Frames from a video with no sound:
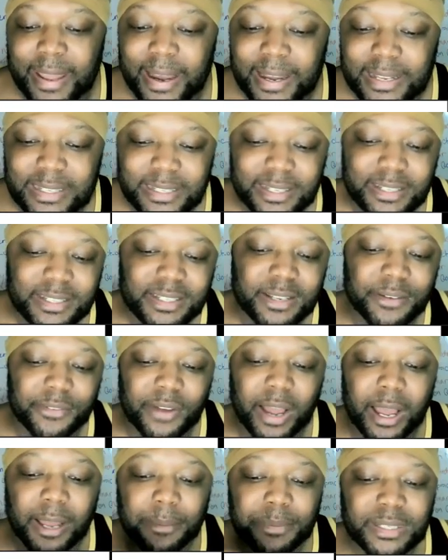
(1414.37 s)
dozens
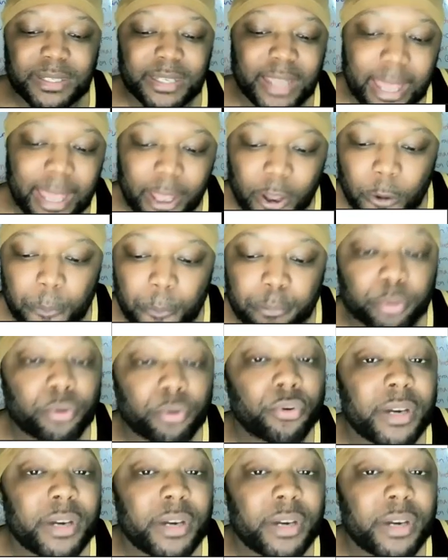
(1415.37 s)
of upscale